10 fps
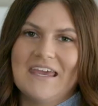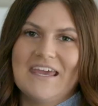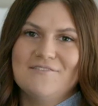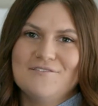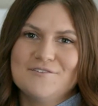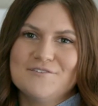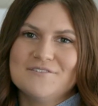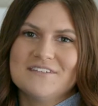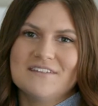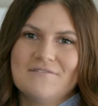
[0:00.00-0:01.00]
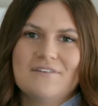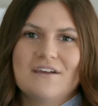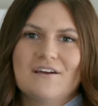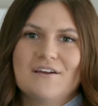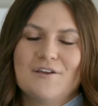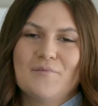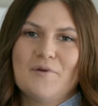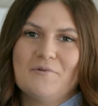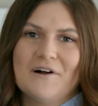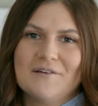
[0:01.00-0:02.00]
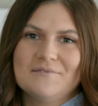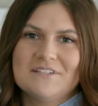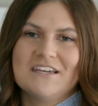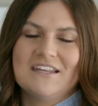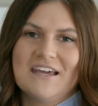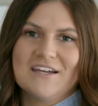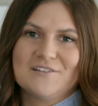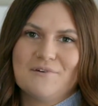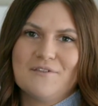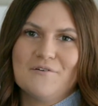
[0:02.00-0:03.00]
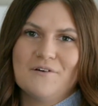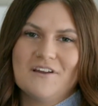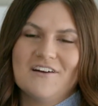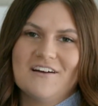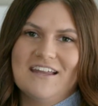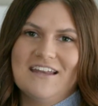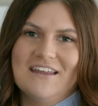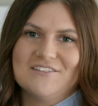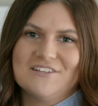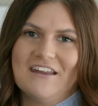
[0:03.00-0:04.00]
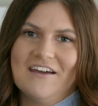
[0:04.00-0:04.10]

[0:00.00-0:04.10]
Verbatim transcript: If you choose to live here, you'll be welcome to connect with Okanagan Nation